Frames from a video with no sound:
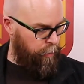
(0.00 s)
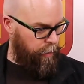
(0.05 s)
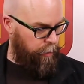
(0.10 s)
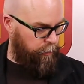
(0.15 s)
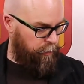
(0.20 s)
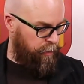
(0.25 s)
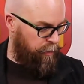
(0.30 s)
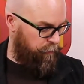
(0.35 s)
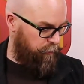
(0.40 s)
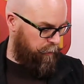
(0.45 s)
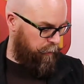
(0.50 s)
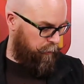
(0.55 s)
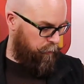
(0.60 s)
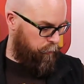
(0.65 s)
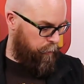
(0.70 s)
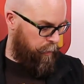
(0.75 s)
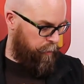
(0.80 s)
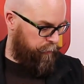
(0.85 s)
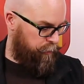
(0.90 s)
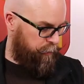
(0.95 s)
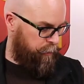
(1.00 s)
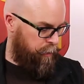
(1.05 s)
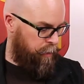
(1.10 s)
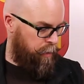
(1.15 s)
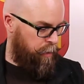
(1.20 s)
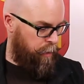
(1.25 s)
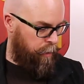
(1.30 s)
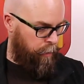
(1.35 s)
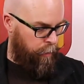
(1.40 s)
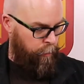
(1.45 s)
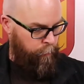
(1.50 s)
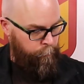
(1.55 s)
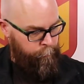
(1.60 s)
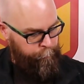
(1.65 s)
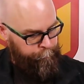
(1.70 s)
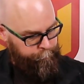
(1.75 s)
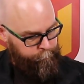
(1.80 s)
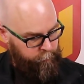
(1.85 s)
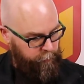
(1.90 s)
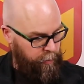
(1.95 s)
and even across
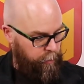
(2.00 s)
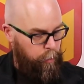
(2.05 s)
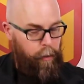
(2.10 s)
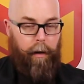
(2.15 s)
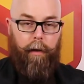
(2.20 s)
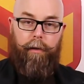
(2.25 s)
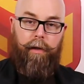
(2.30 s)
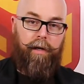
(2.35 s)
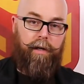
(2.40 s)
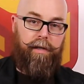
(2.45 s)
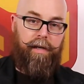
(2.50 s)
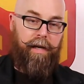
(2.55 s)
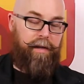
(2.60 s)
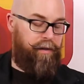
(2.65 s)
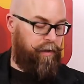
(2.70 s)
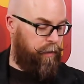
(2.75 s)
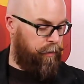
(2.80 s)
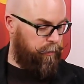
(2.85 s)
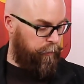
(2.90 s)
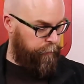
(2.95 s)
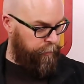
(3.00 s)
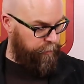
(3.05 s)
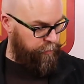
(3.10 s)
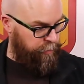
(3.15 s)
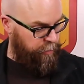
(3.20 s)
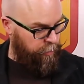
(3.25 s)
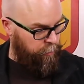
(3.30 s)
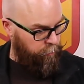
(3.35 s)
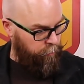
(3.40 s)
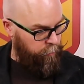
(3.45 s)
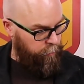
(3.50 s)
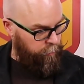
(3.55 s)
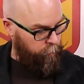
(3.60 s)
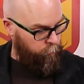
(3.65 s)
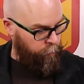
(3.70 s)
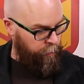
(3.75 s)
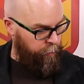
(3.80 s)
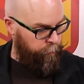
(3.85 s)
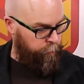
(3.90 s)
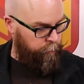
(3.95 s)
the connecting cleats here,
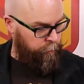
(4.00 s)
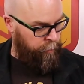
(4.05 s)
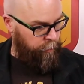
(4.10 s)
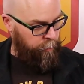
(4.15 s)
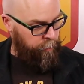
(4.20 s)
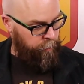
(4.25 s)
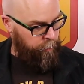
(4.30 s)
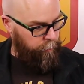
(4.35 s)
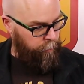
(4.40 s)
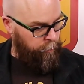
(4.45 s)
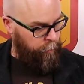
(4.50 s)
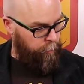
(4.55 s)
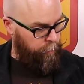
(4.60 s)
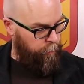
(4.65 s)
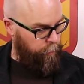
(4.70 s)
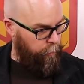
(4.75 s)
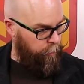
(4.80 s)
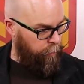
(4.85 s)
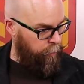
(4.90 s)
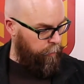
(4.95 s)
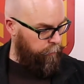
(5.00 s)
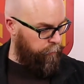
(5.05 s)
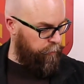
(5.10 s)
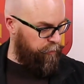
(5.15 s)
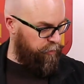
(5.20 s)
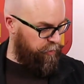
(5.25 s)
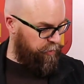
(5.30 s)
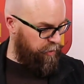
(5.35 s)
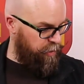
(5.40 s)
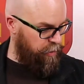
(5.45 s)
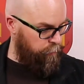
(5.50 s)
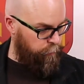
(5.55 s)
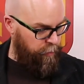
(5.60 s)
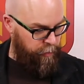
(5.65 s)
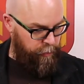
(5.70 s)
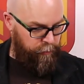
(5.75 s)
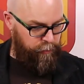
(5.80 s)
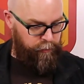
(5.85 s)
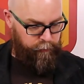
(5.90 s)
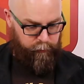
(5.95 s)
where the seam
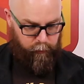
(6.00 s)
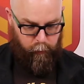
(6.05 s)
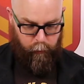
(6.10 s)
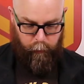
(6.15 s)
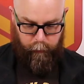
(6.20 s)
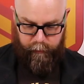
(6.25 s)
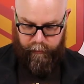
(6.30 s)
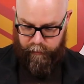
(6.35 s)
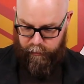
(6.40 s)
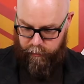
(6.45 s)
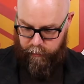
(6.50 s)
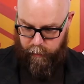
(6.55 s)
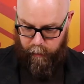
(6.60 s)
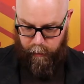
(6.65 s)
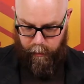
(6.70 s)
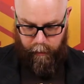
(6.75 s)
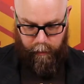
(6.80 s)
is, of course.